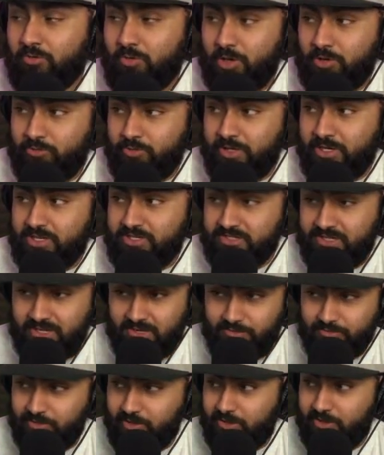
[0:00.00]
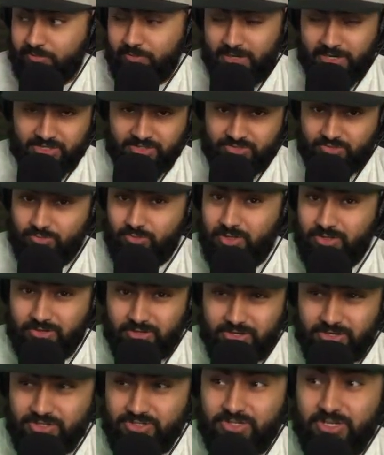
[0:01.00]
Rodriguez, like I'm talking minus
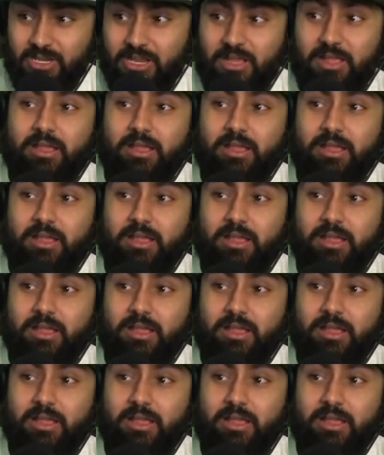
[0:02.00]
200-ish,